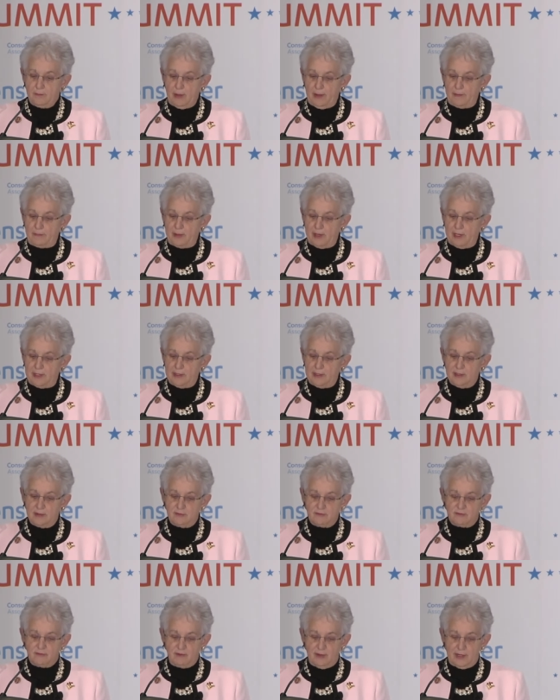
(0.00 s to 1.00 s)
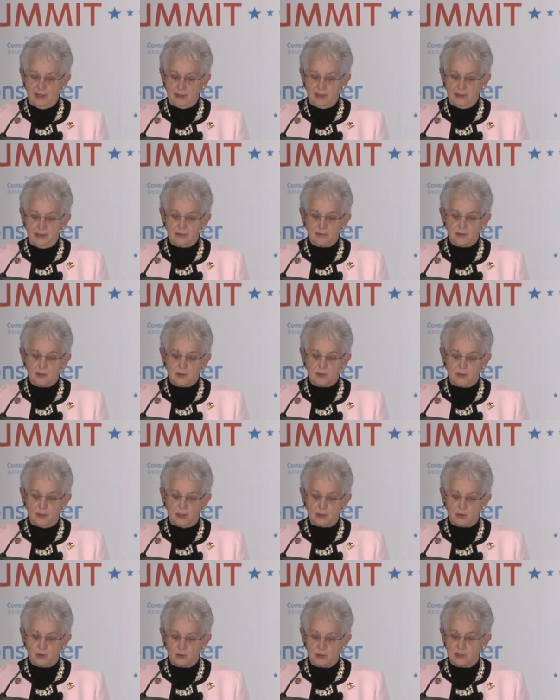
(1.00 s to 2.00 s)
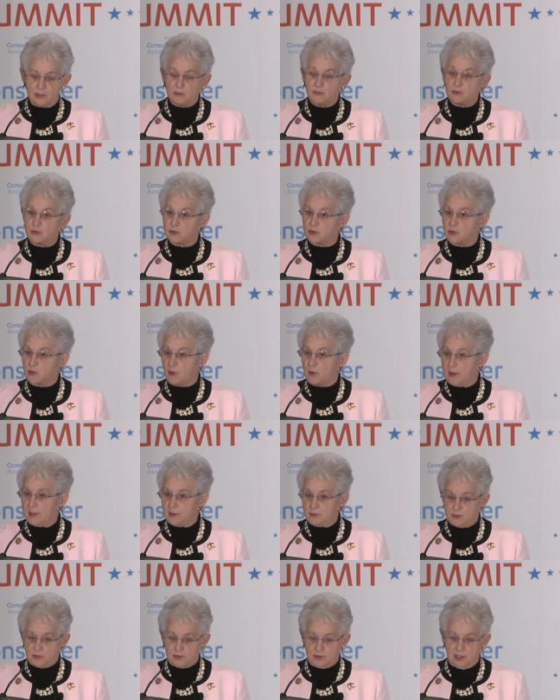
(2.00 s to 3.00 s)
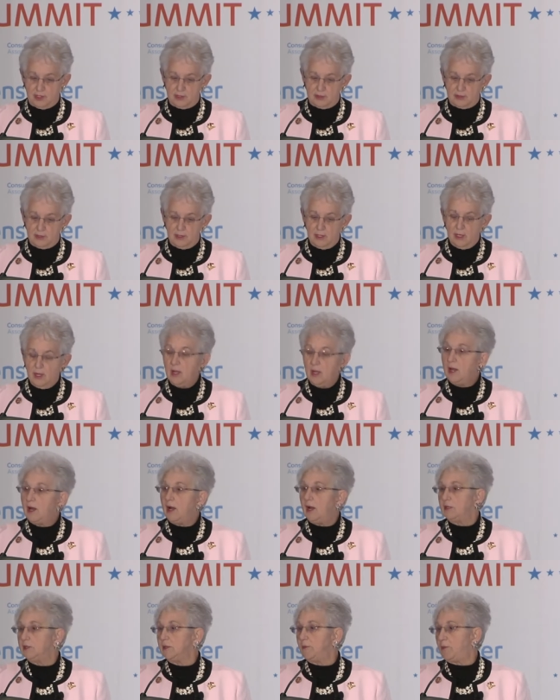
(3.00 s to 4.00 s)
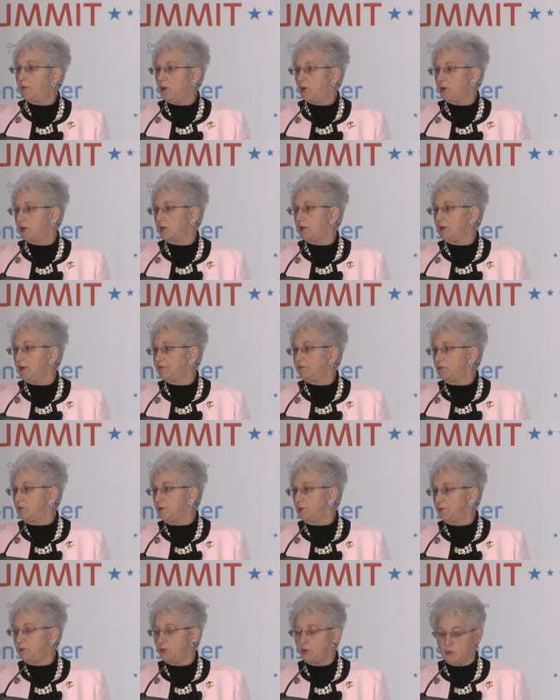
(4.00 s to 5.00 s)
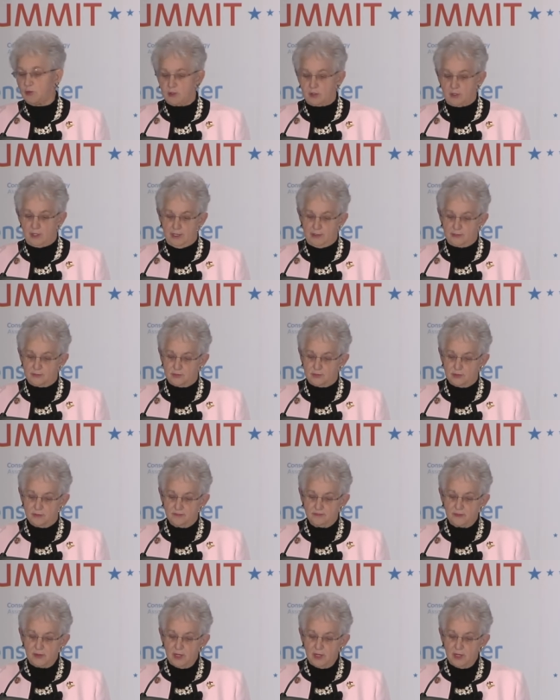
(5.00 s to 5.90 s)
by petty infighting and special interest grandstanding on the part of government bureaucrats.